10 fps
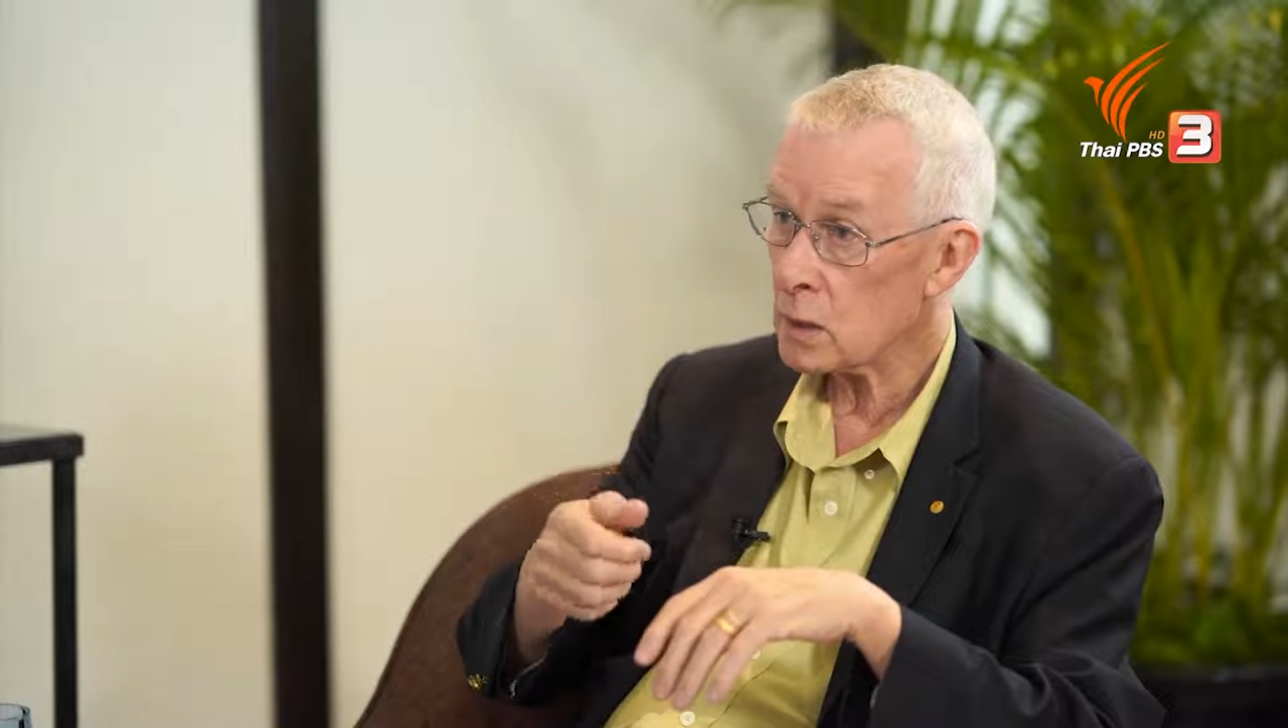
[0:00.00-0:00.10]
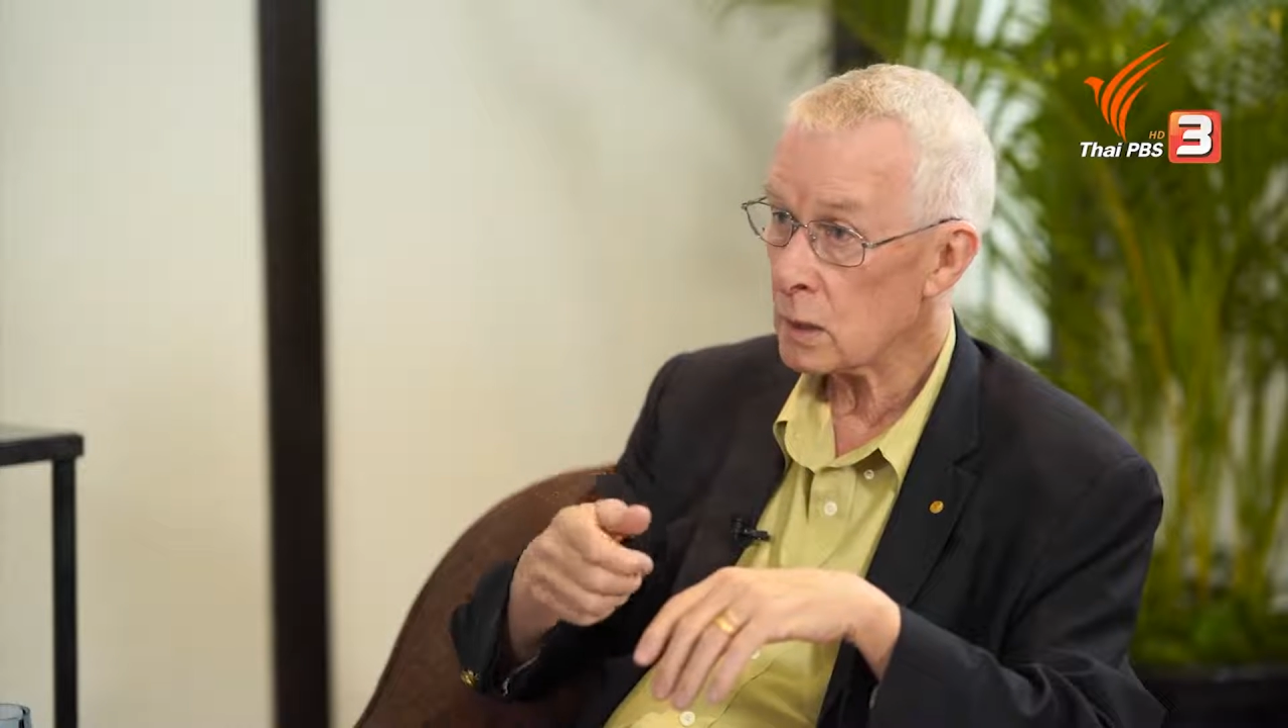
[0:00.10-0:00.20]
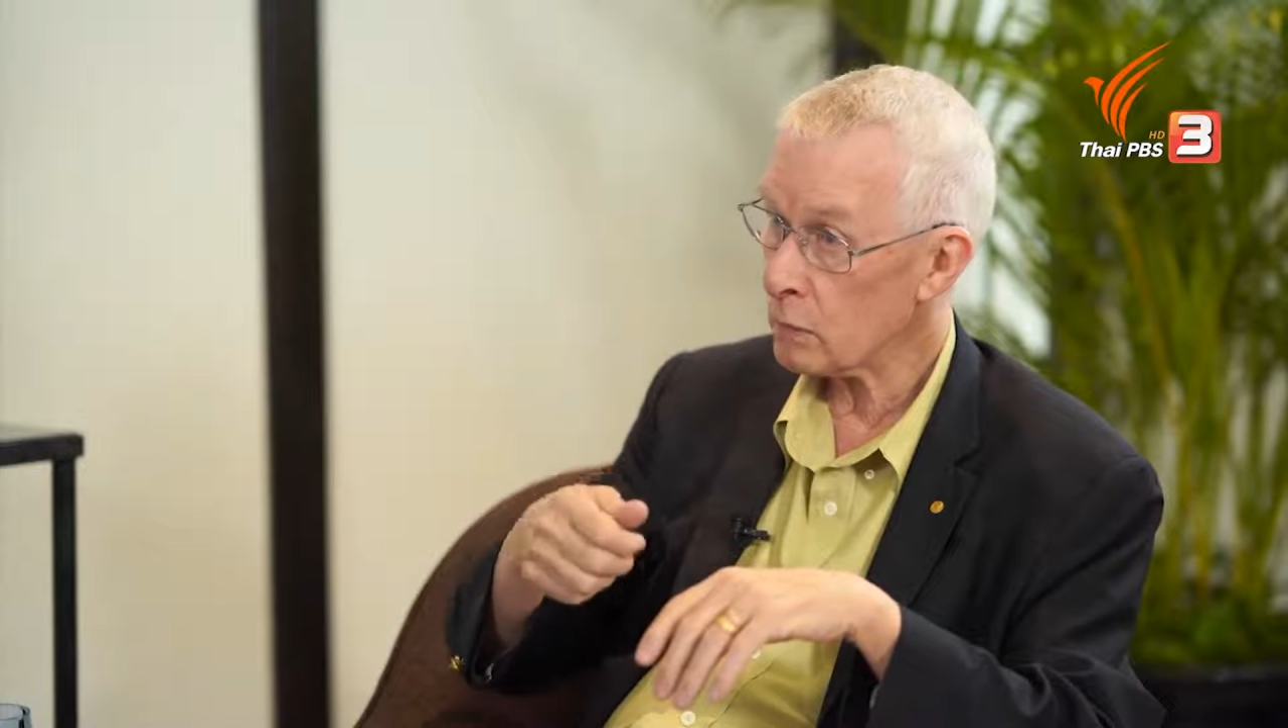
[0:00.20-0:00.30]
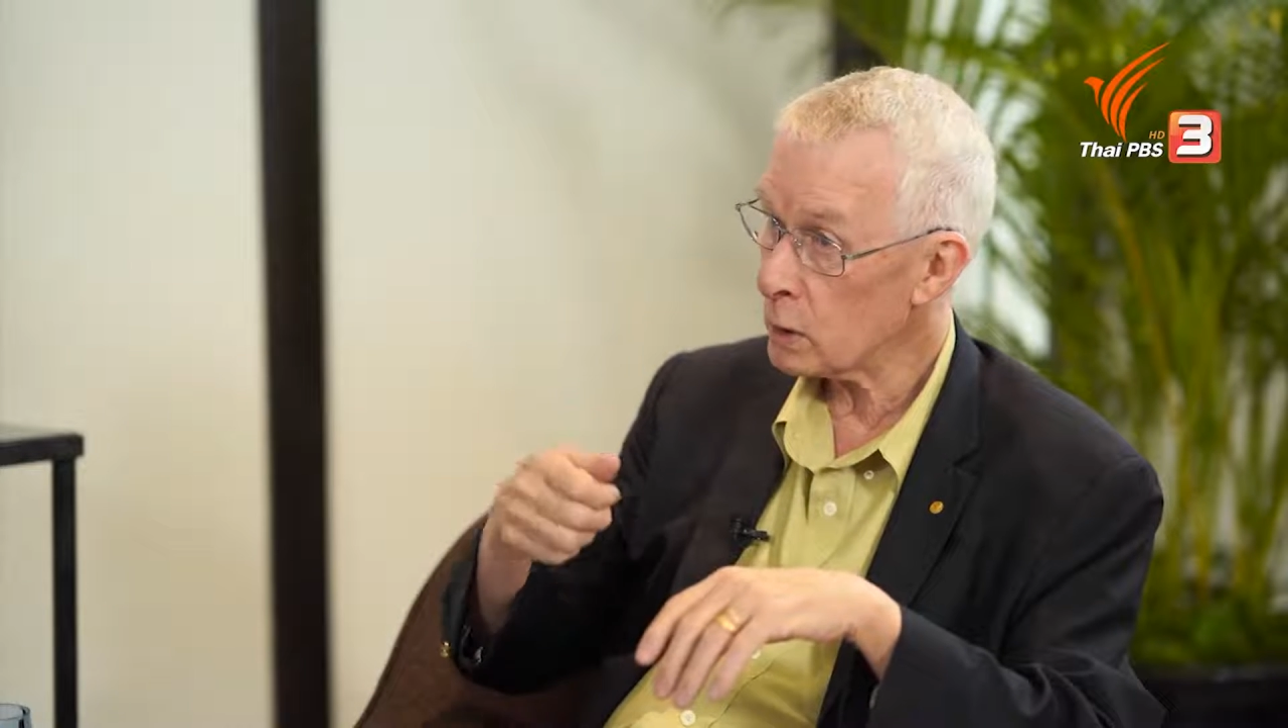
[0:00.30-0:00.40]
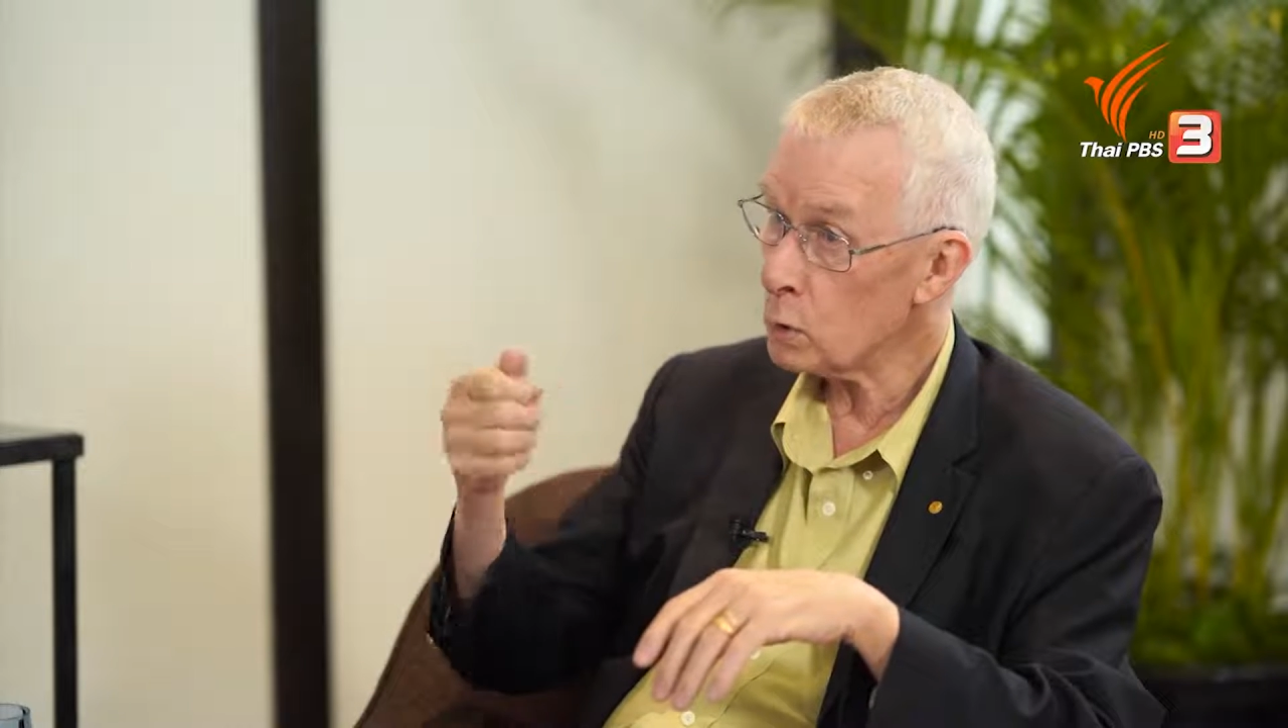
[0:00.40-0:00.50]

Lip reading: is something